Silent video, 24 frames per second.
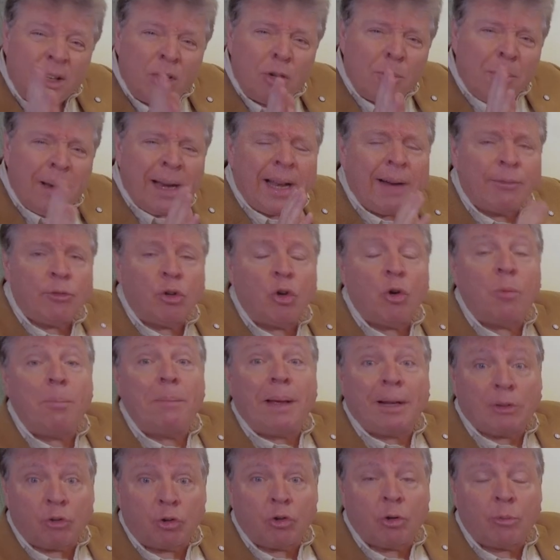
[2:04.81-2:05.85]
You might have to do
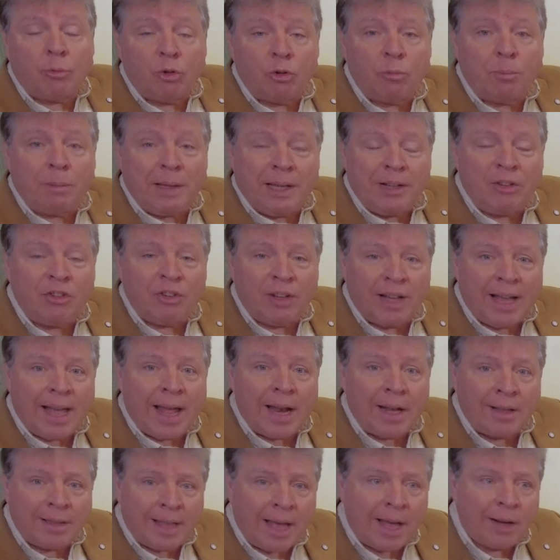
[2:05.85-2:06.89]
metronome speeds to
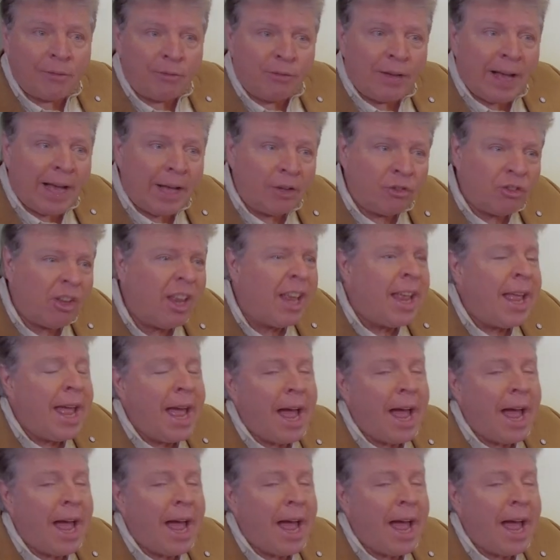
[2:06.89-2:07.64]
get it that fast.